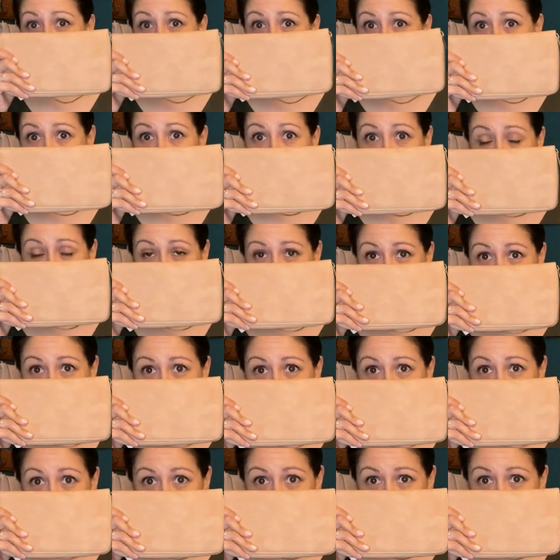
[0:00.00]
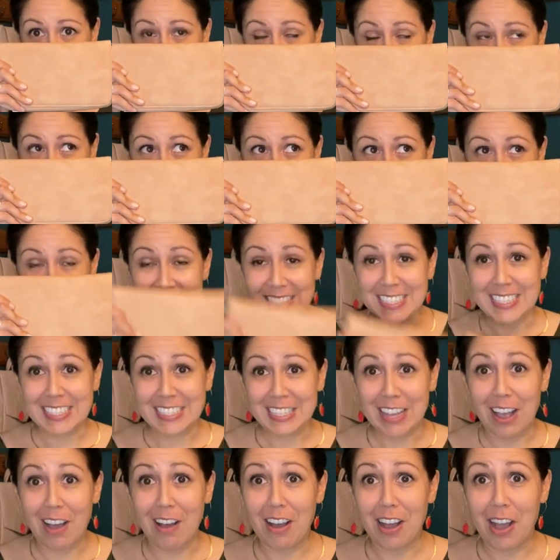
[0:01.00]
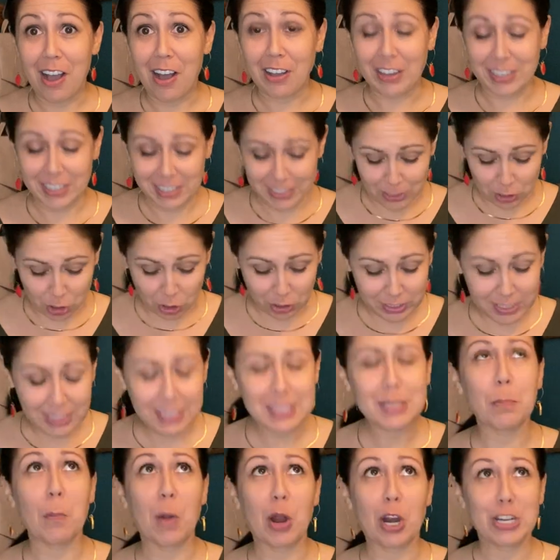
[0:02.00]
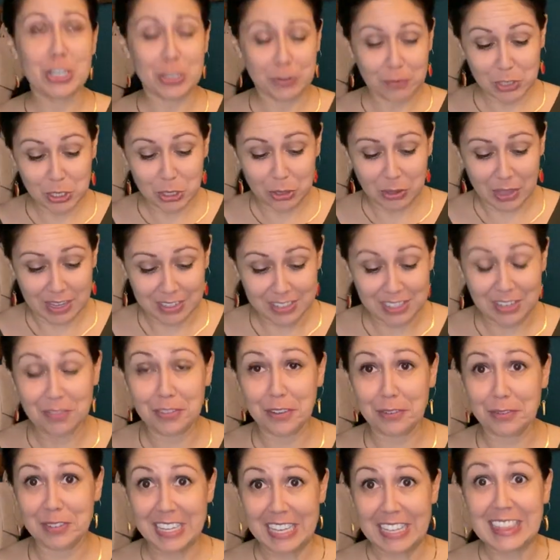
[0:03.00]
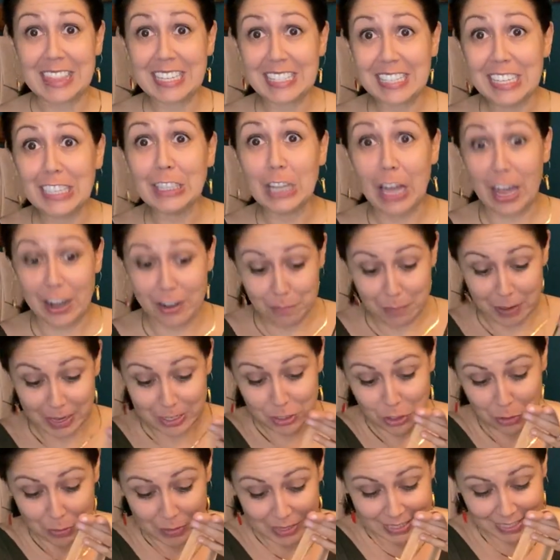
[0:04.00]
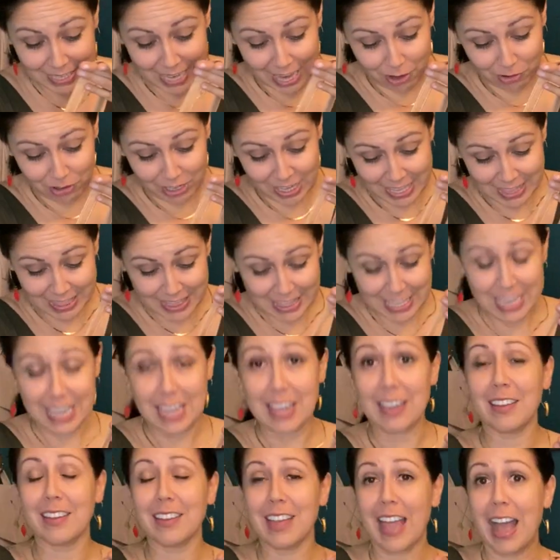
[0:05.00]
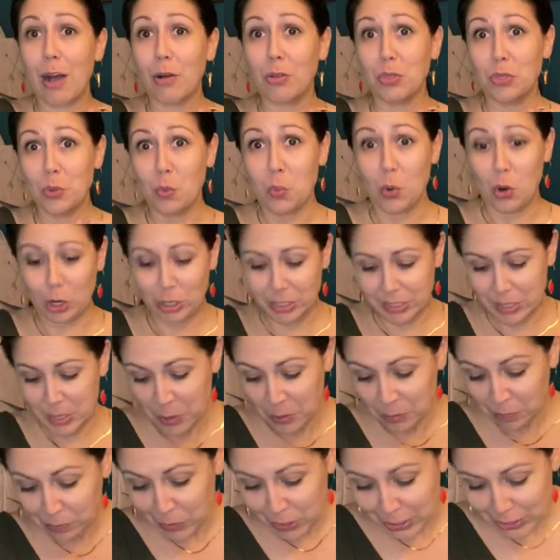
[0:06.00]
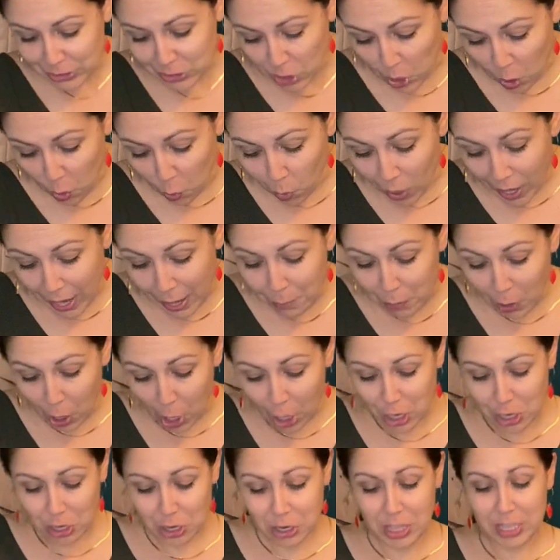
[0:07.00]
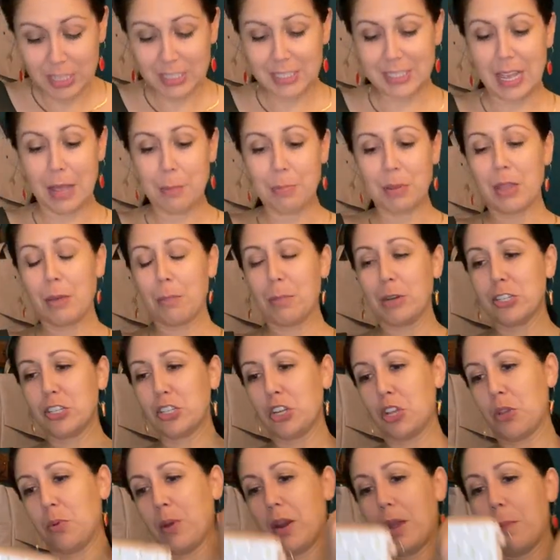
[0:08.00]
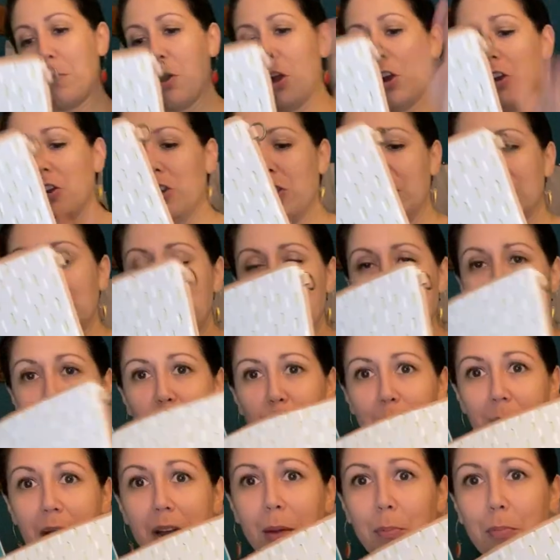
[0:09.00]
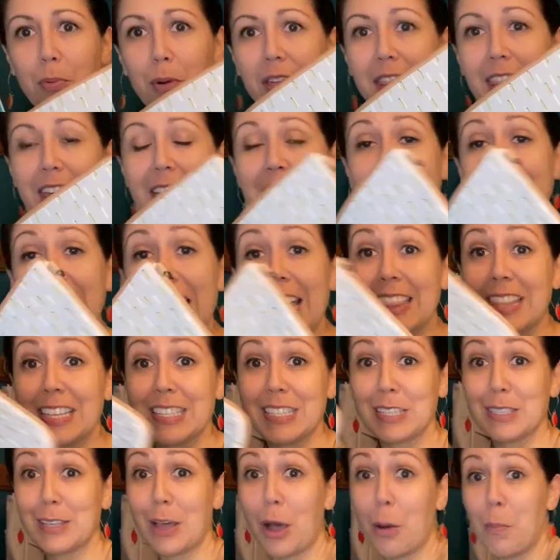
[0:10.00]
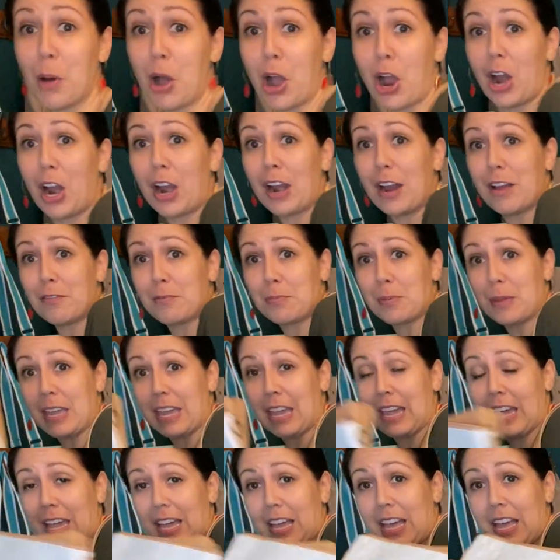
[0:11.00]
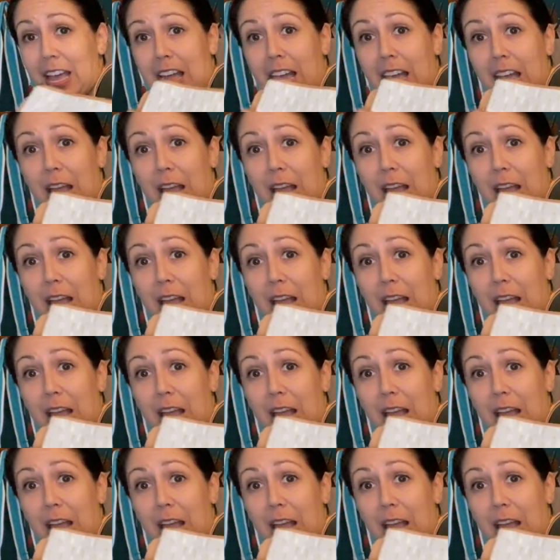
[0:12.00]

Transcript: these wallets sold since August or since March of 2015. That's a lot of Benjamins out in the out in the world. So what I partner this up, I'm going to show you what I partner this Benjamin up with. And again, this is all part of being